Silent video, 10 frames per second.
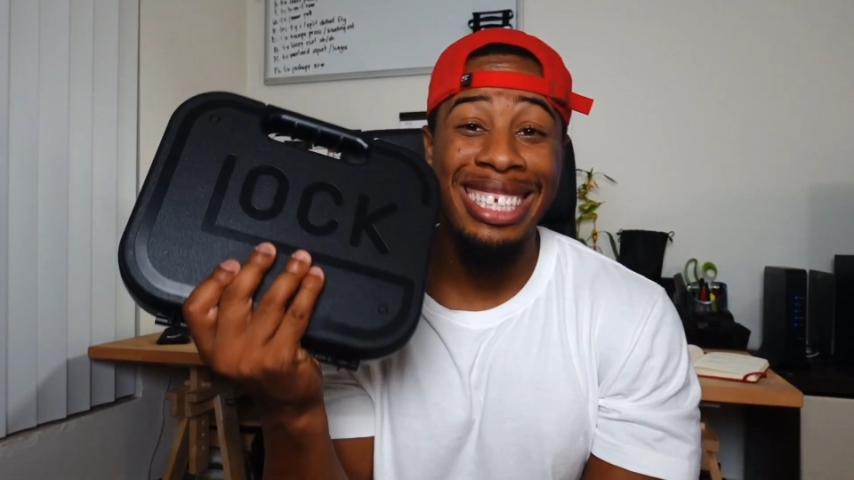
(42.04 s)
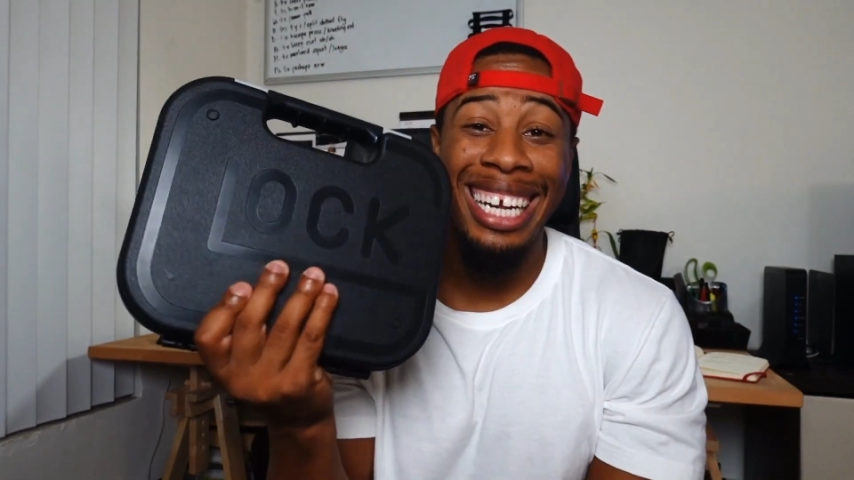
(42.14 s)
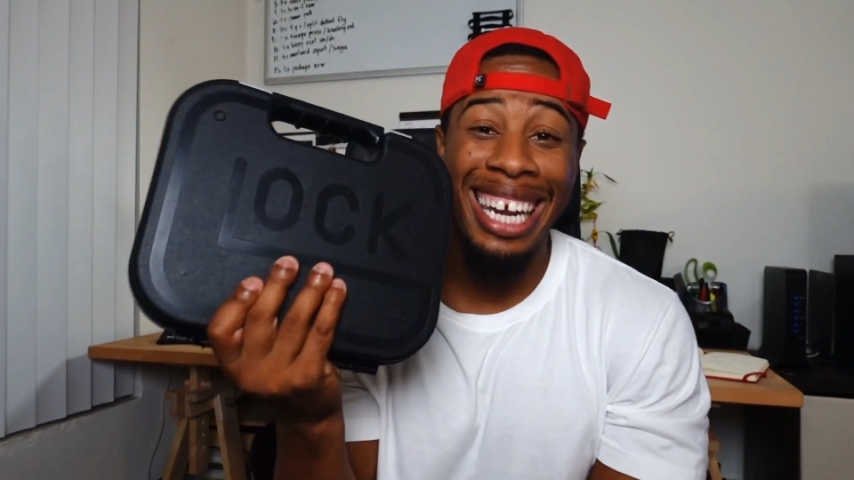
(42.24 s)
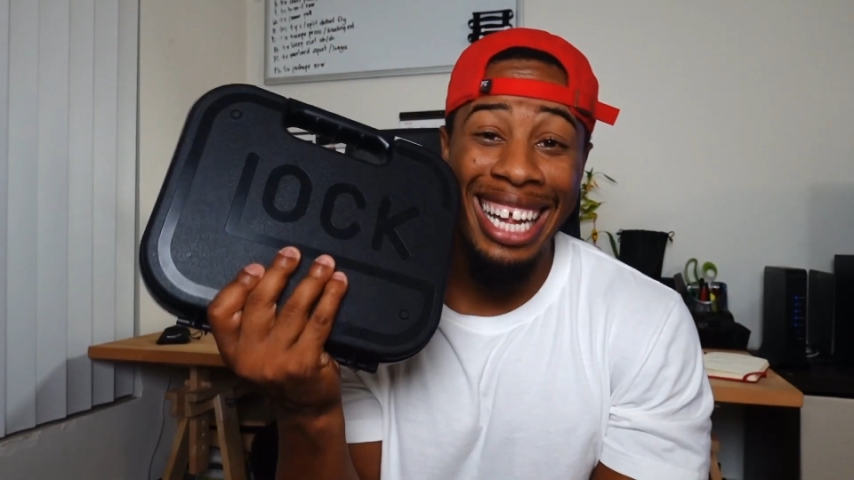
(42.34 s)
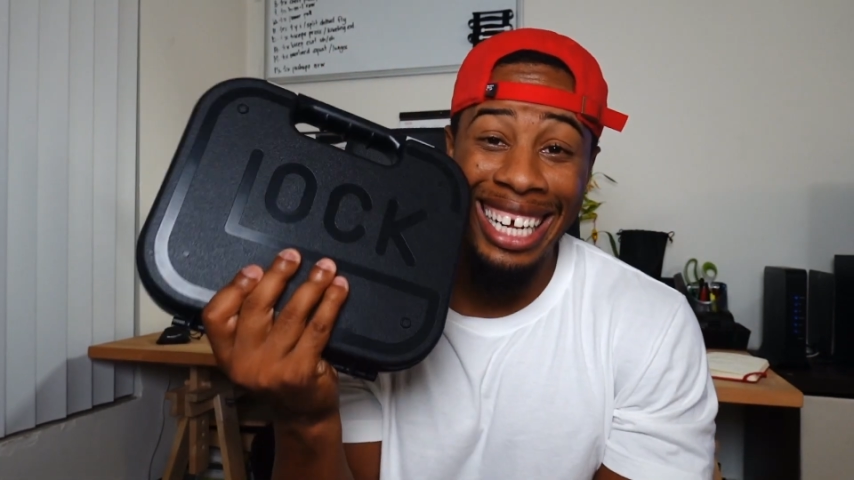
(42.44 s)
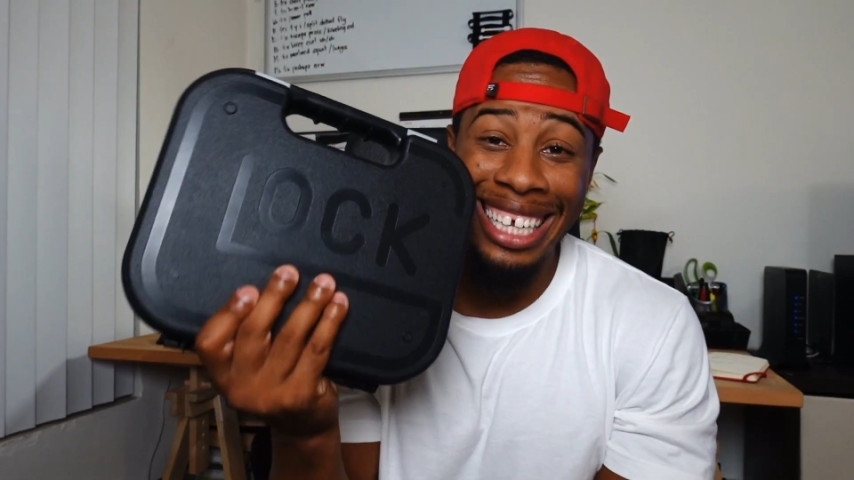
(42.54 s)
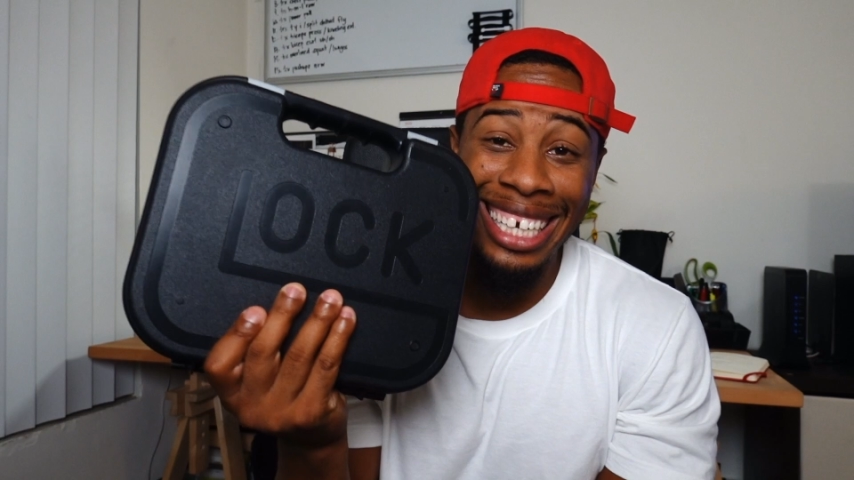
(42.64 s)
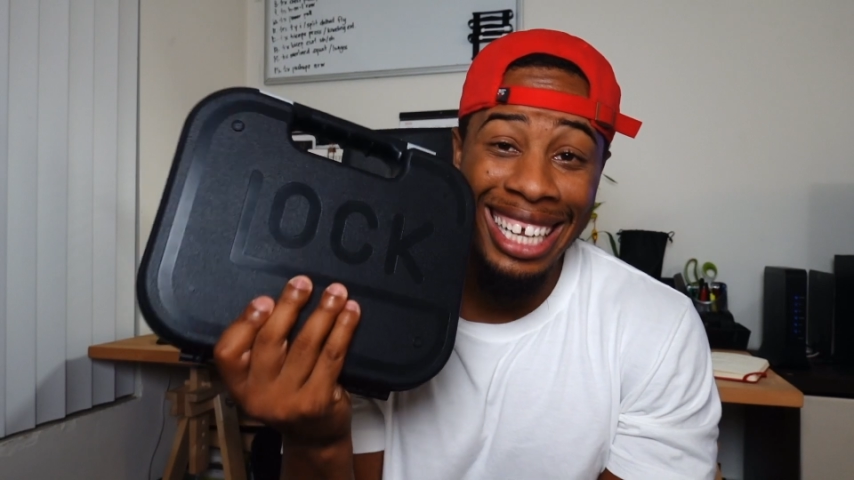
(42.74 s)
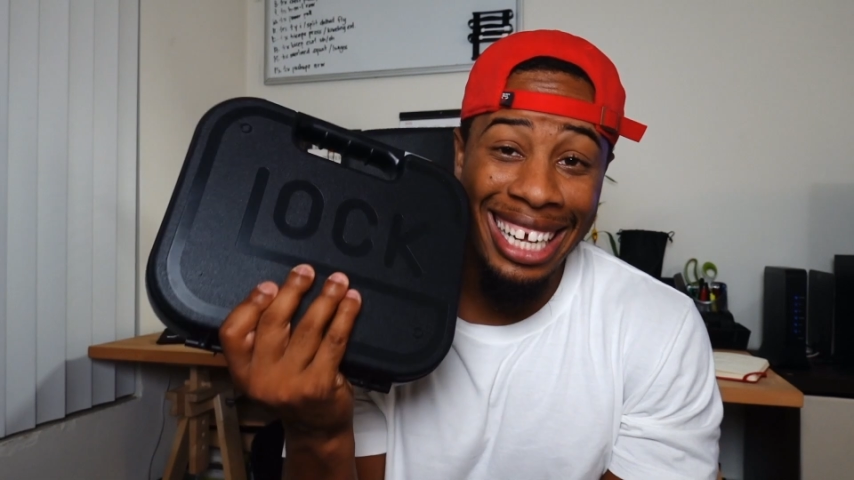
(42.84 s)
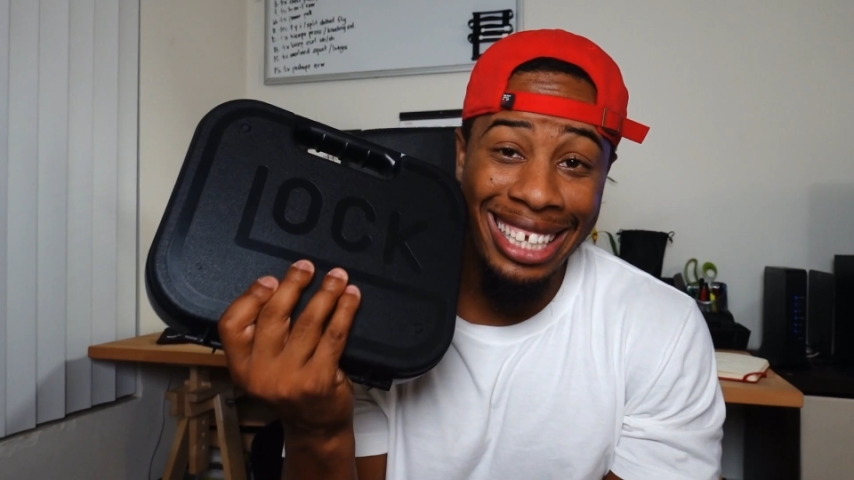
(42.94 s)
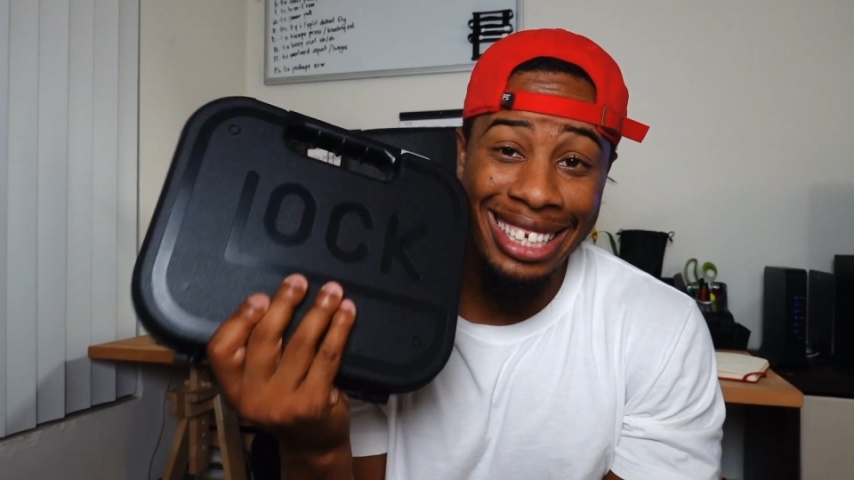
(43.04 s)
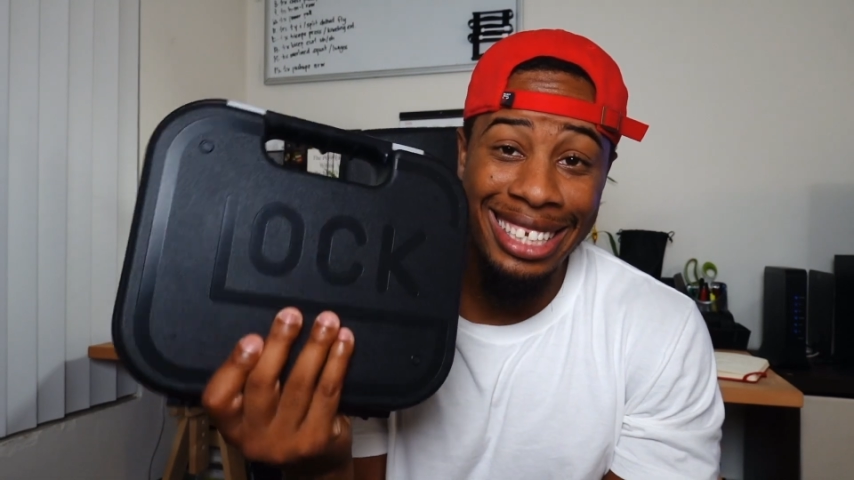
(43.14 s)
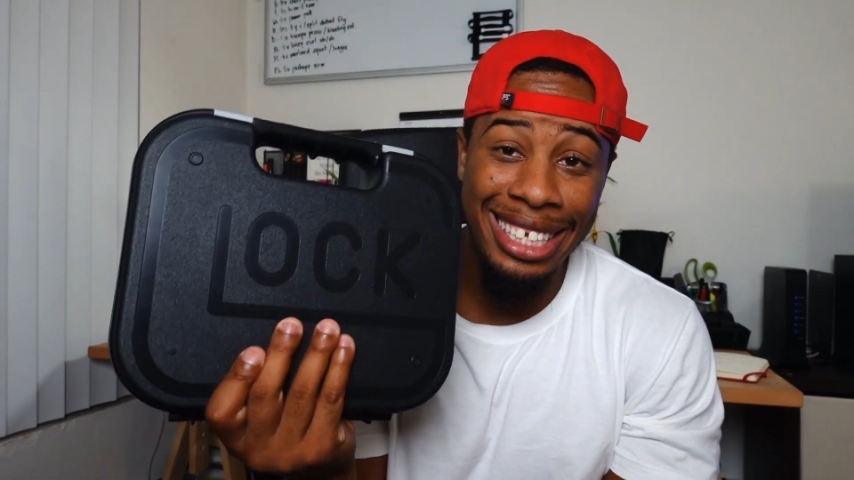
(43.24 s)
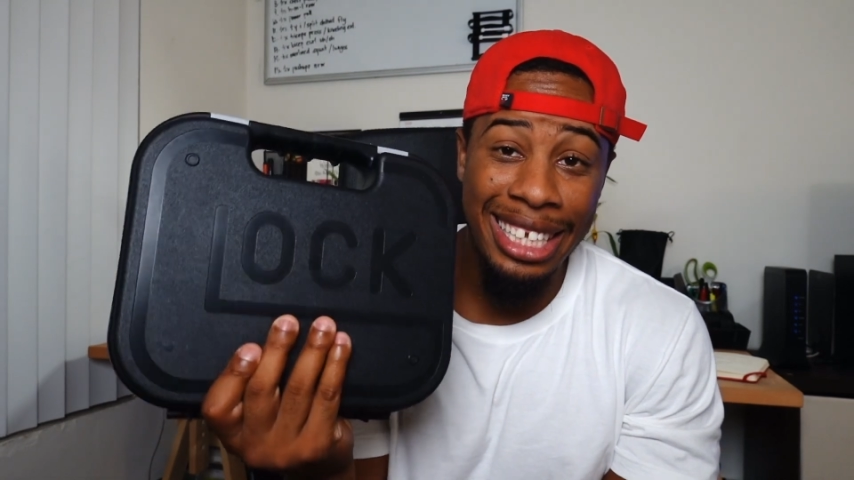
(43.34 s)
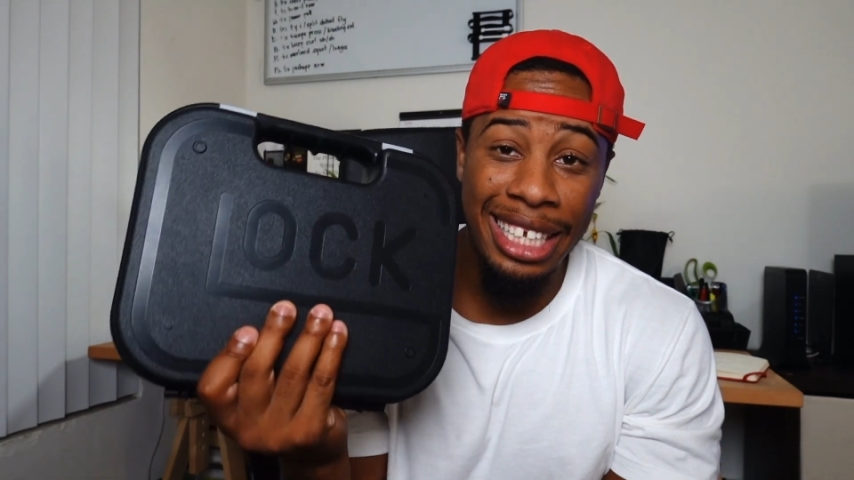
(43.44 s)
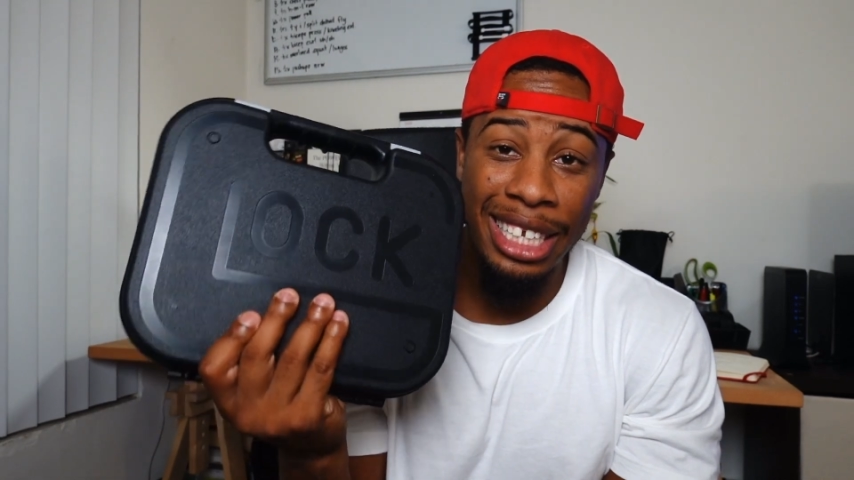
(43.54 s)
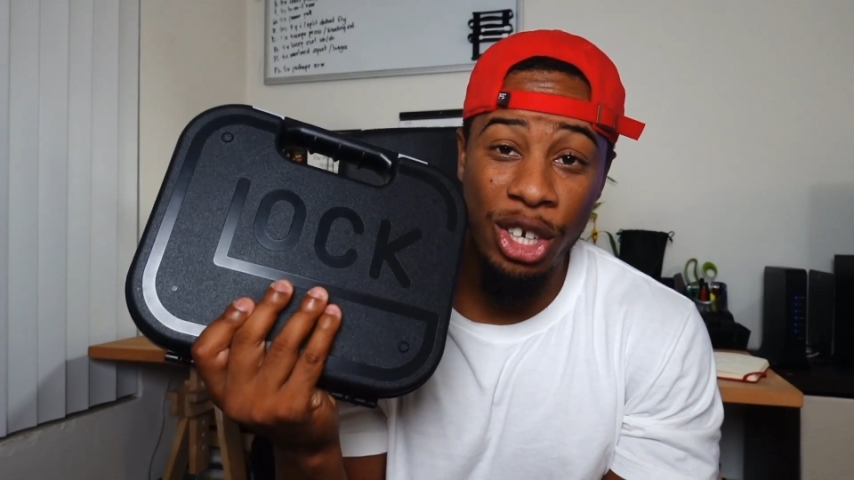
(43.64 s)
Glock 19.